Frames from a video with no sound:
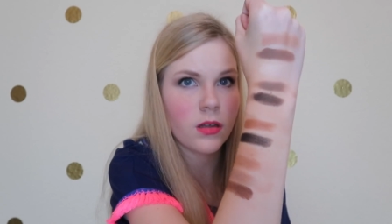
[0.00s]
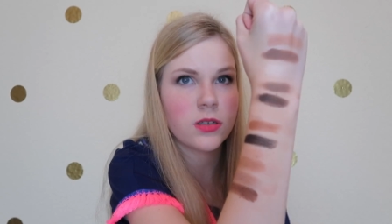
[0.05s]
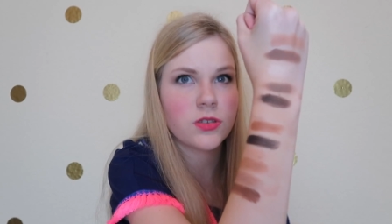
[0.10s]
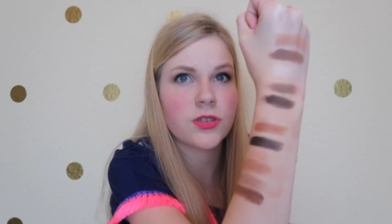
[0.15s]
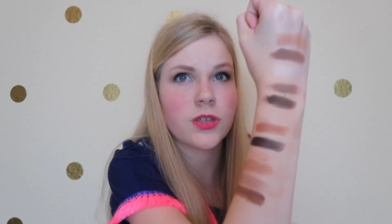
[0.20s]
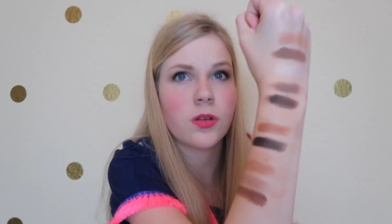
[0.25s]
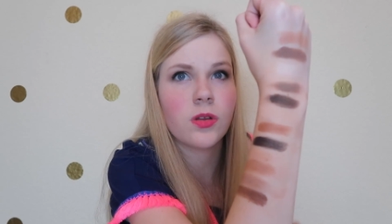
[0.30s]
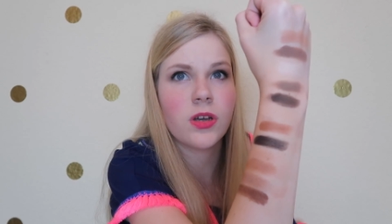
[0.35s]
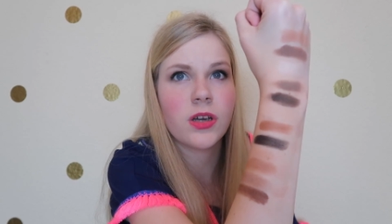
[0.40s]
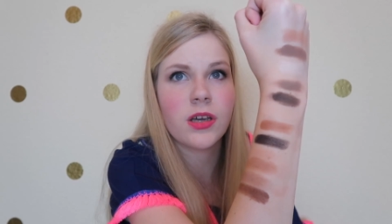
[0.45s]

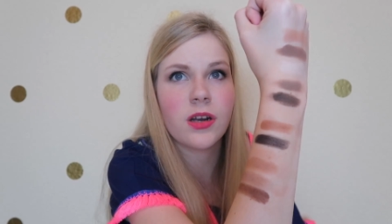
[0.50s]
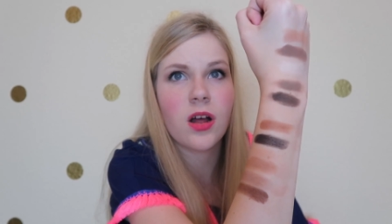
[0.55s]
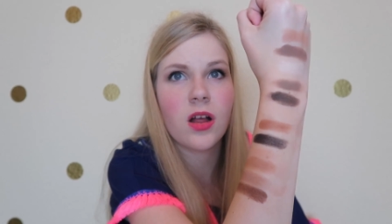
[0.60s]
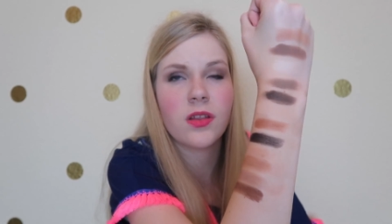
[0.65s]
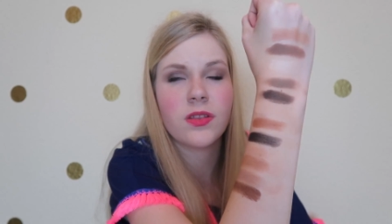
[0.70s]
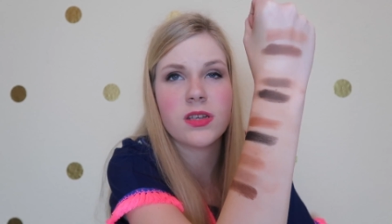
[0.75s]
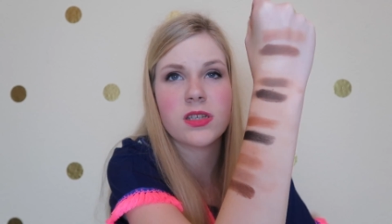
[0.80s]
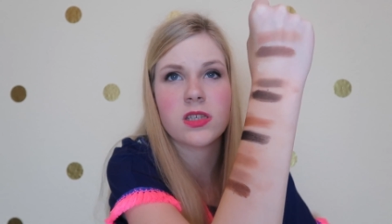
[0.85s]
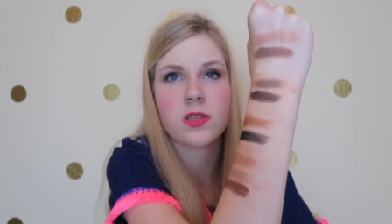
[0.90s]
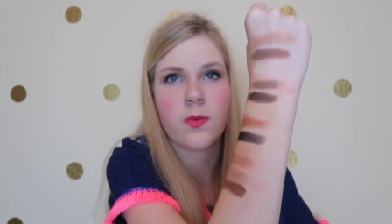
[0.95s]
So look at
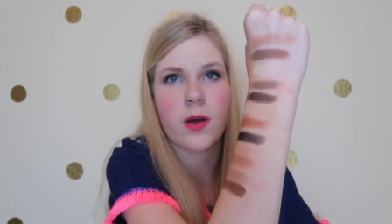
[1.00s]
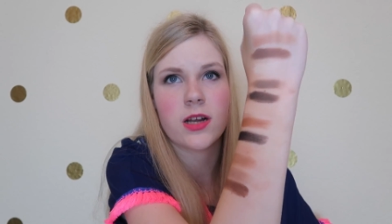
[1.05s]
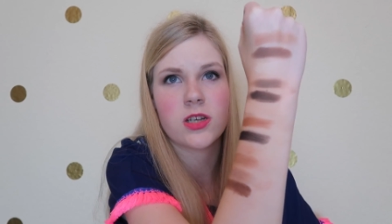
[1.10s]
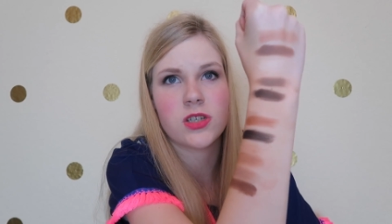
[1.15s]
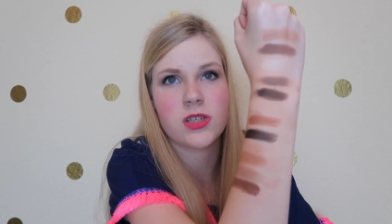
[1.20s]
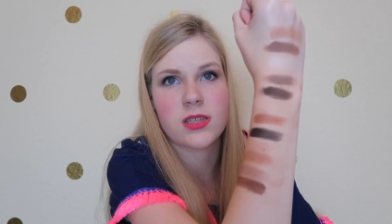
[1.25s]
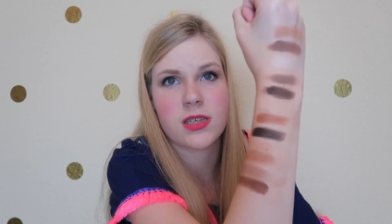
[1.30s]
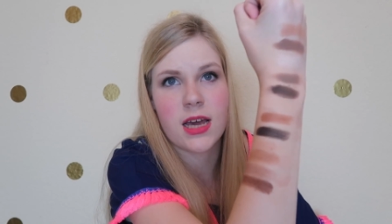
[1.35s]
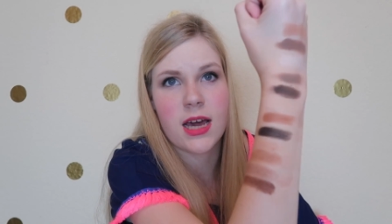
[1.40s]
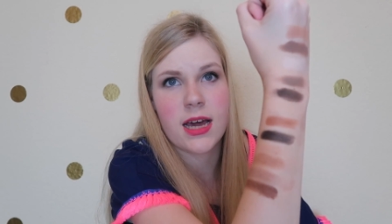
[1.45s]
all these
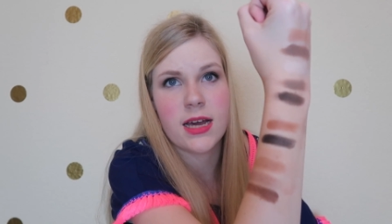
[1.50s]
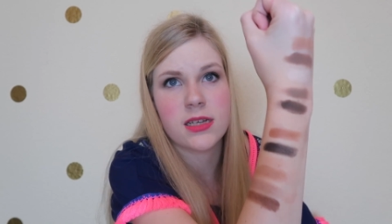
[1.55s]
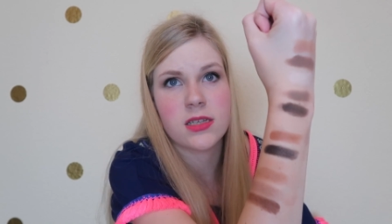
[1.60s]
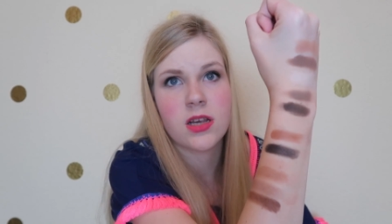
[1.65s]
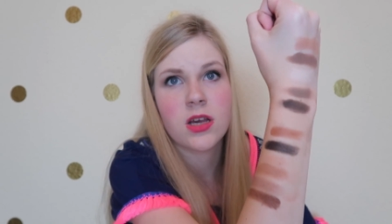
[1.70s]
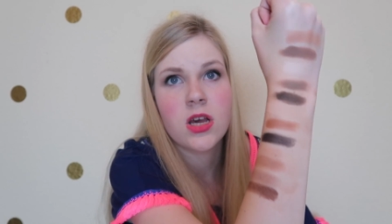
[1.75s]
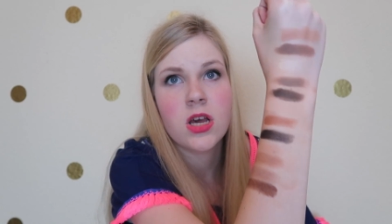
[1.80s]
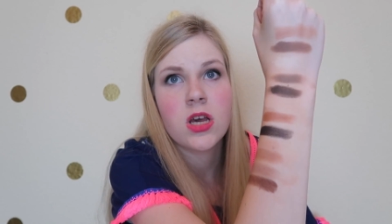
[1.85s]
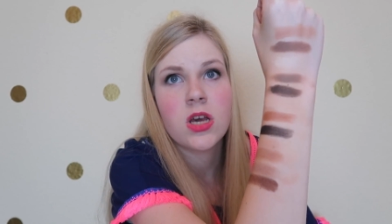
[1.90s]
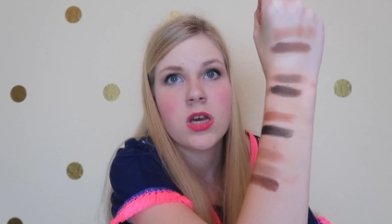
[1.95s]
swatches,
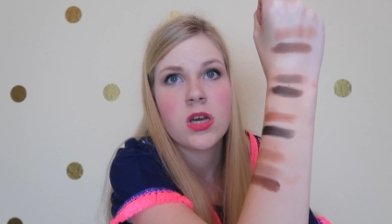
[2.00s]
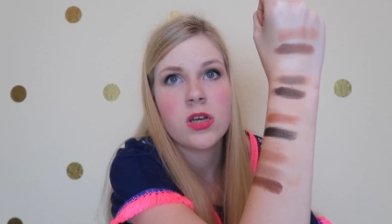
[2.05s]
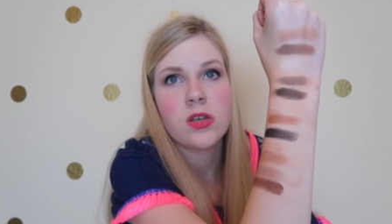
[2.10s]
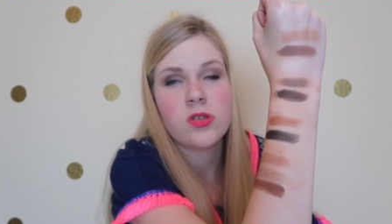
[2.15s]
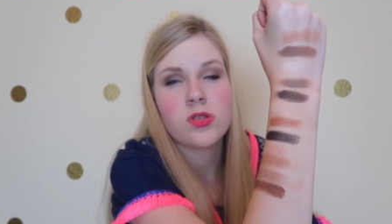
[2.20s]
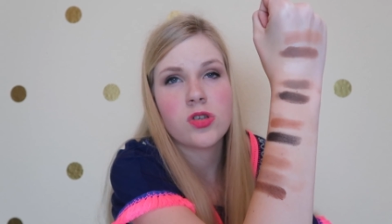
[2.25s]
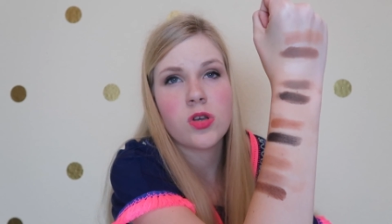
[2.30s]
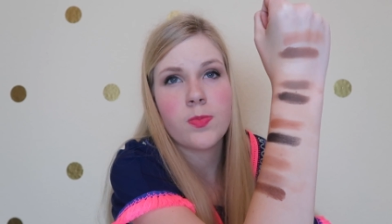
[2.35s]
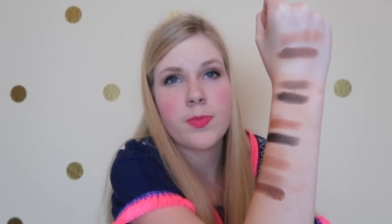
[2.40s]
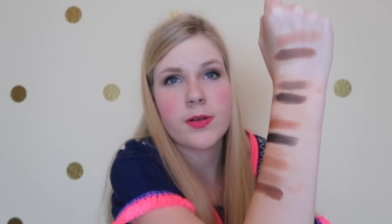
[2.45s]
guys.
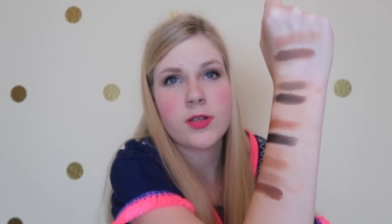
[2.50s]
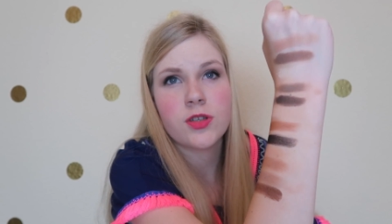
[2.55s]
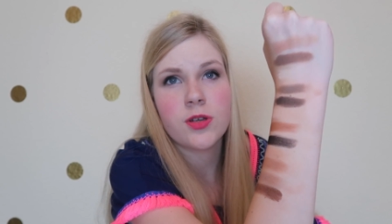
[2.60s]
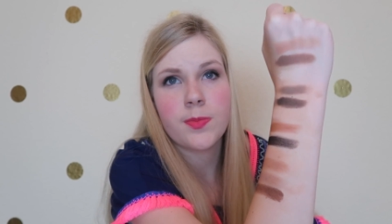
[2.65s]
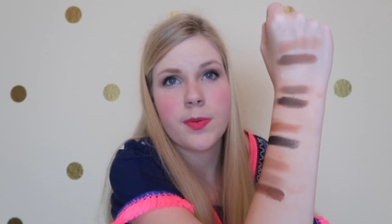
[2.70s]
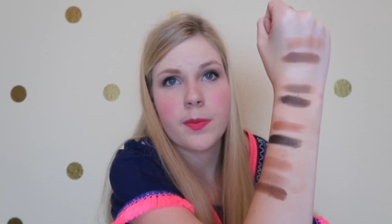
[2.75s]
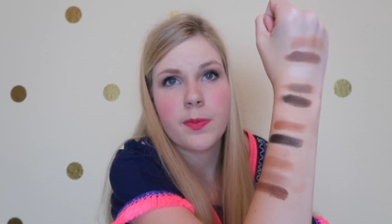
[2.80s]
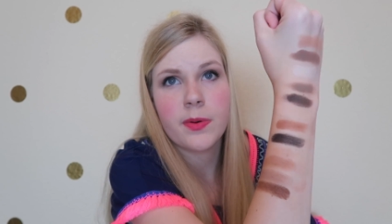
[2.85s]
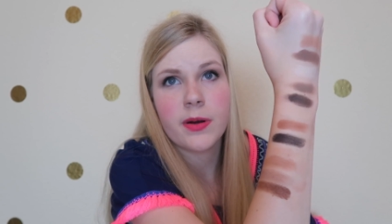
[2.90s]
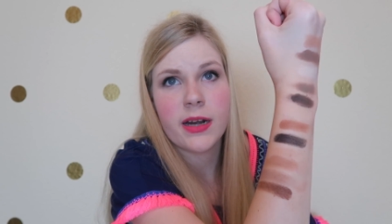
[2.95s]
Super,
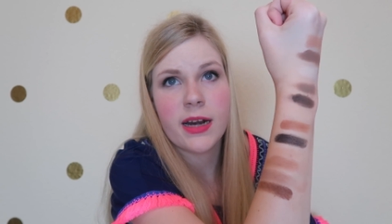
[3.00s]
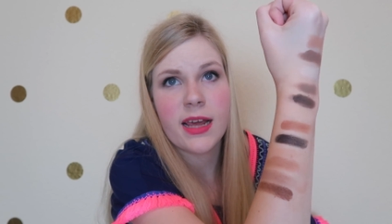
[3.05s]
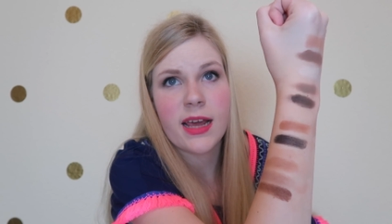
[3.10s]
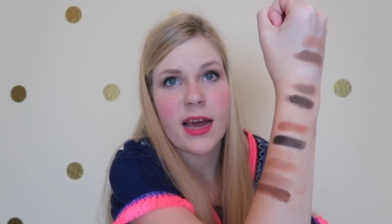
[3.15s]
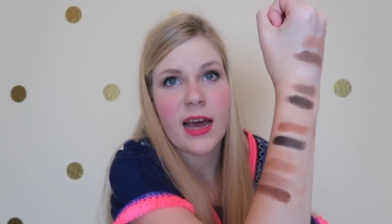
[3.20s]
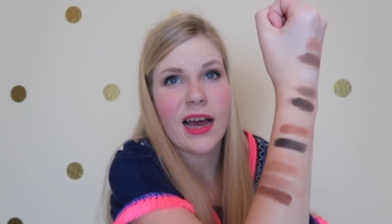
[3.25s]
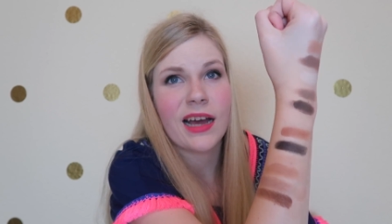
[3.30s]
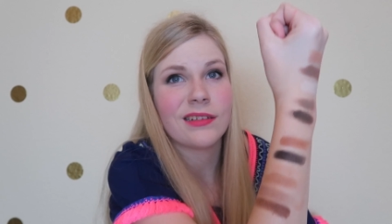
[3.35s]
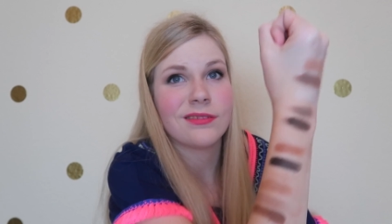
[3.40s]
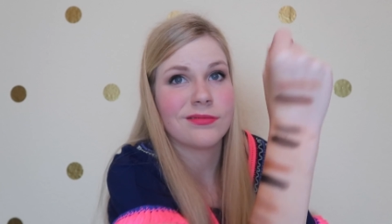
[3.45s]
super
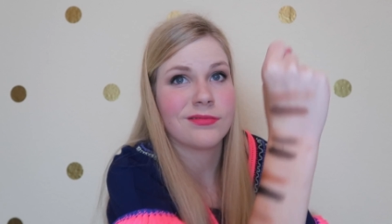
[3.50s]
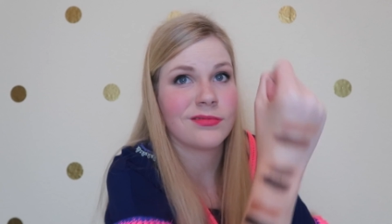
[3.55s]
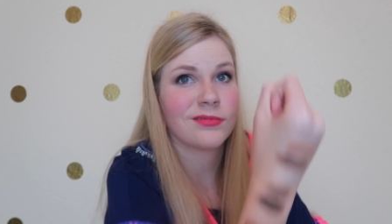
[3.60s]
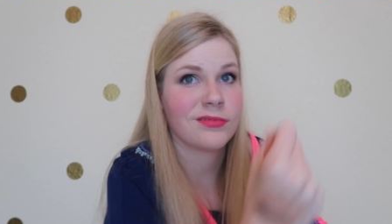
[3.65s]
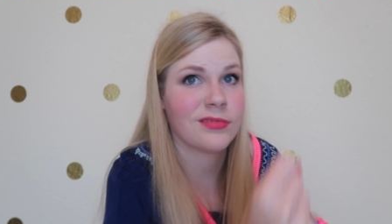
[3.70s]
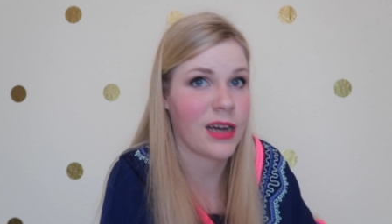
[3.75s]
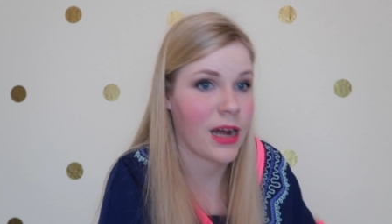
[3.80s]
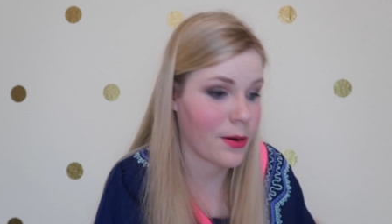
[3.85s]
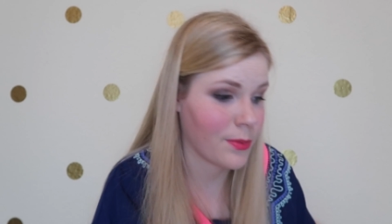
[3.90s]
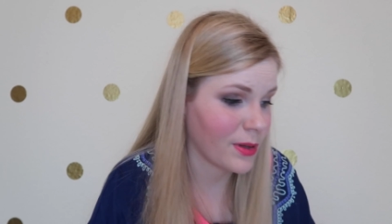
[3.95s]
pretty. I
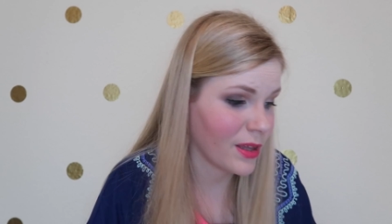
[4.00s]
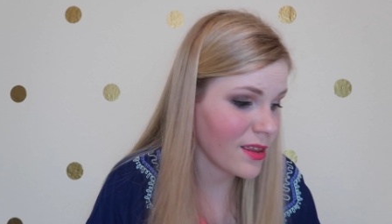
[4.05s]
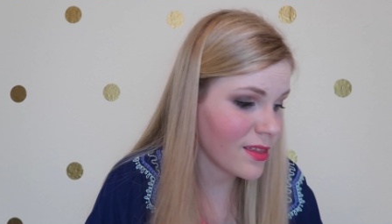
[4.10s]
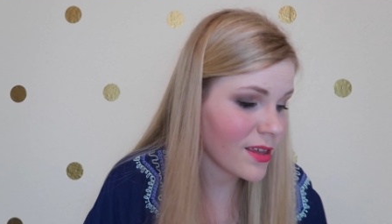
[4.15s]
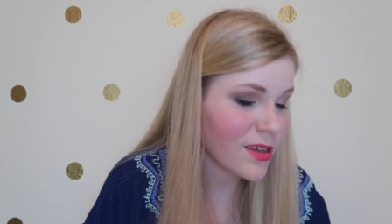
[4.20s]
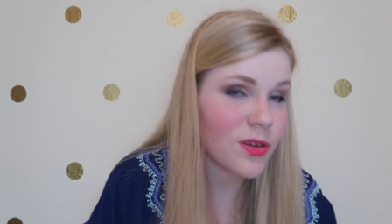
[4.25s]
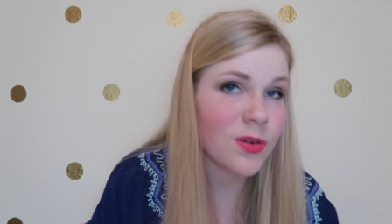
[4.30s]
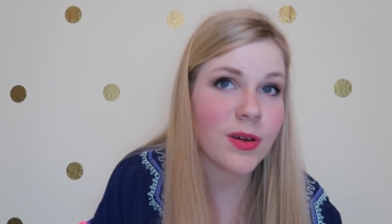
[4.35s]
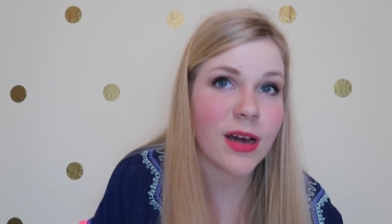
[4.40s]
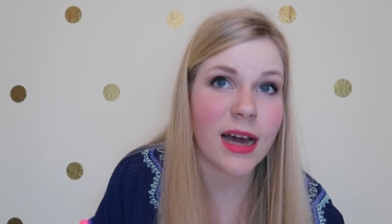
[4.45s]
really
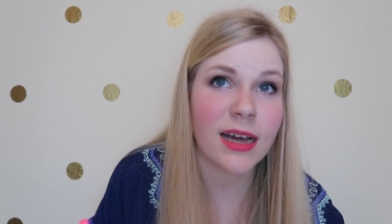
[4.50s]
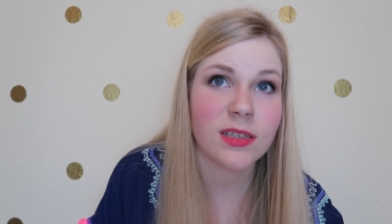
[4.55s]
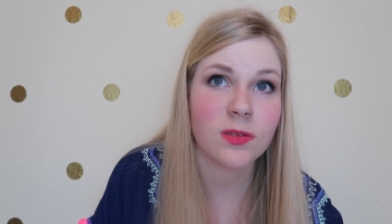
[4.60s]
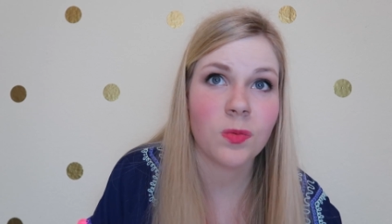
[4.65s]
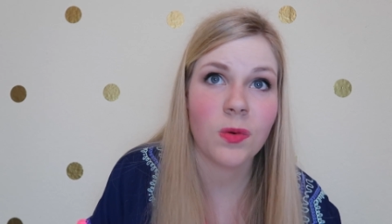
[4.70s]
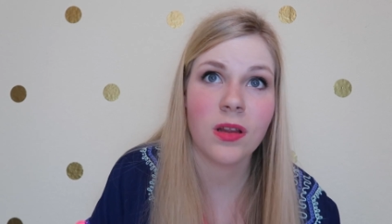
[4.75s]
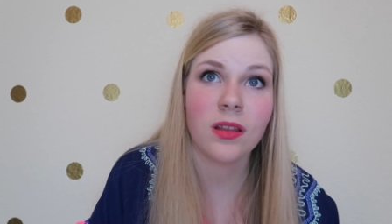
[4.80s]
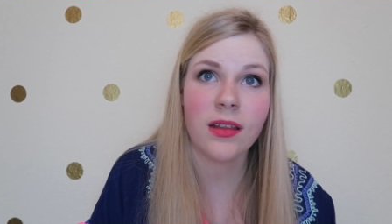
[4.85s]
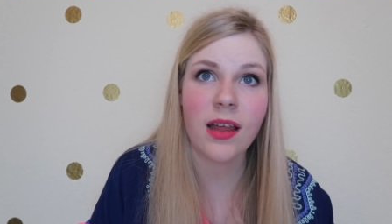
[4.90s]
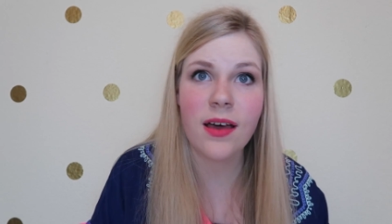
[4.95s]
think you
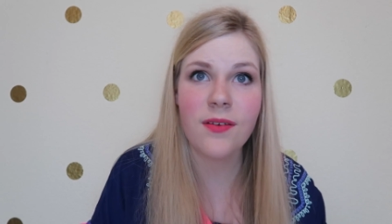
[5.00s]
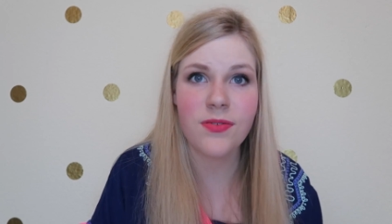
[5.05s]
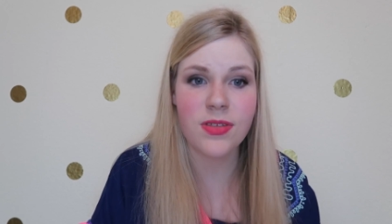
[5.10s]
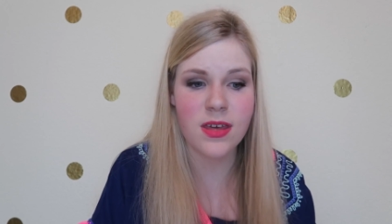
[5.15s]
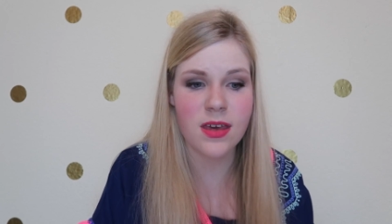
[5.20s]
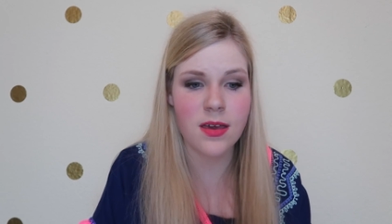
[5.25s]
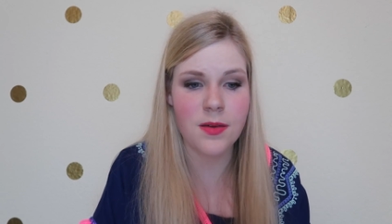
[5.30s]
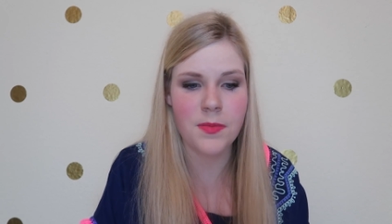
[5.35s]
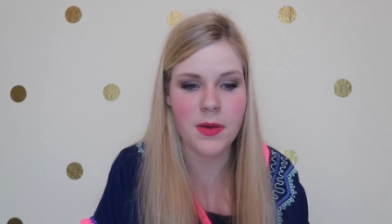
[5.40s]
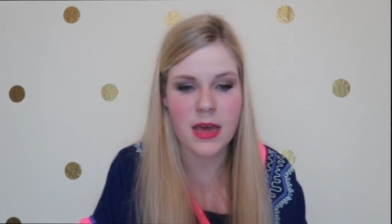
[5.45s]
guys will love
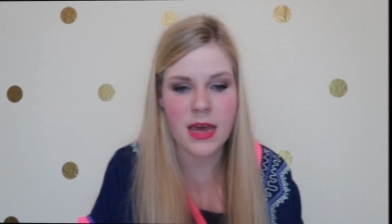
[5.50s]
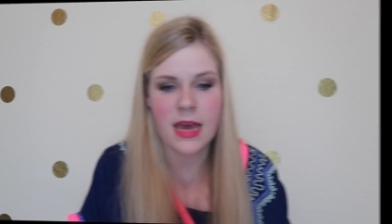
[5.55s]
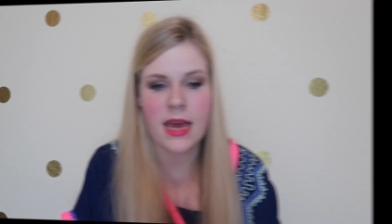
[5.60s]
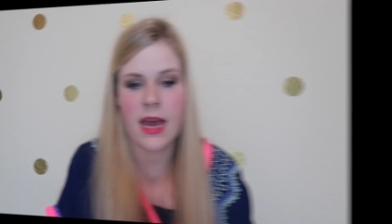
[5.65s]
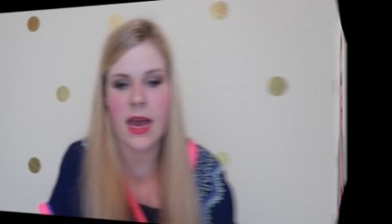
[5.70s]
them.